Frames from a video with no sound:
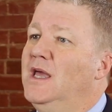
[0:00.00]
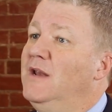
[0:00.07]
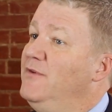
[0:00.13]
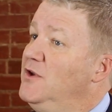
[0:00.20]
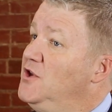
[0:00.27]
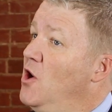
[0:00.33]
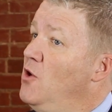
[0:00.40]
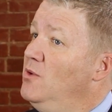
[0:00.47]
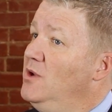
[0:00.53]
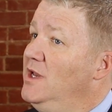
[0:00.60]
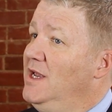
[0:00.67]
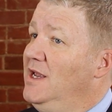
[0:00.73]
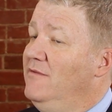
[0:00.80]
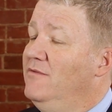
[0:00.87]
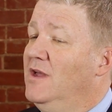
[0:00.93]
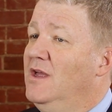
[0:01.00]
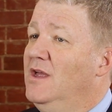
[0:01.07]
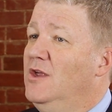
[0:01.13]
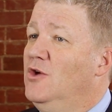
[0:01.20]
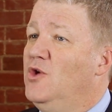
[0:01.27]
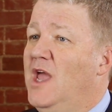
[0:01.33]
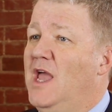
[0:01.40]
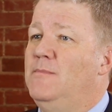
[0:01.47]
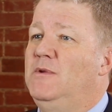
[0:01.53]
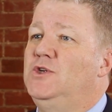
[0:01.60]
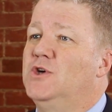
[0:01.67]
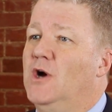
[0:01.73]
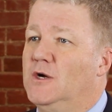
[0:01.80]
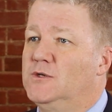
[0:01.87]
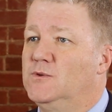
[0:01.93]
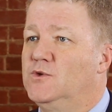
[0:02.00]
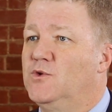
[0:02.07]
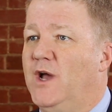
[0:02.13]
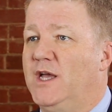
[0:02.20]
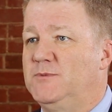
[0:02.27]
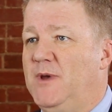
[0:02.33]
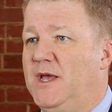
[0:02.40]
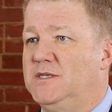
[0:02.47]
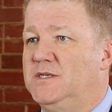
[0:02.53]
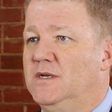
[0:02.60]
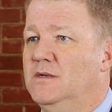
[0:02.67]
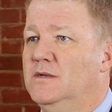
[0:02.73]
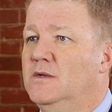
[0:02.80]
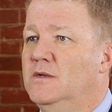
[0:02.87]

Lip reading: And if you don't leave, you can be charged with trespassing.